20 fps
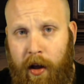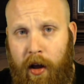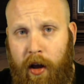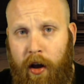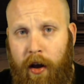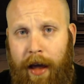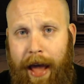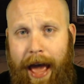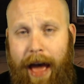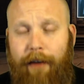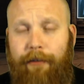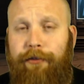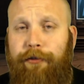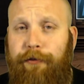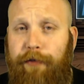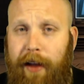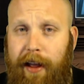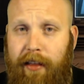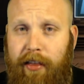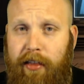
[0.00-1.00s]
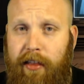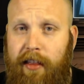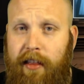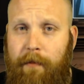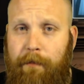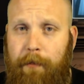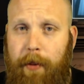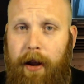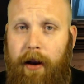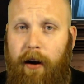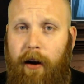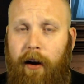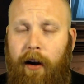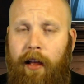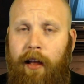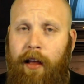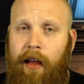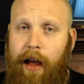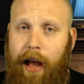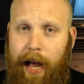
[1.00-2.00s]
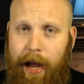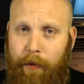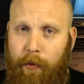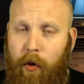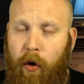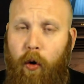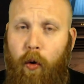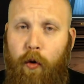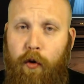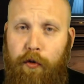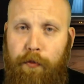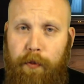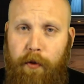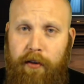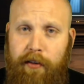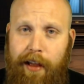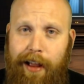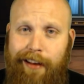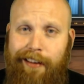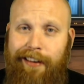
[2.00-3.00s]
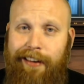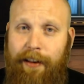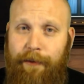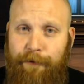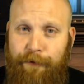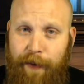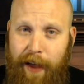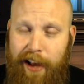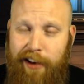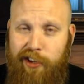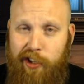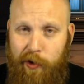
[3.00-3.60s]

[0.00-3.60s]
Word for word: Have faith in the beard. I will always protect and defend you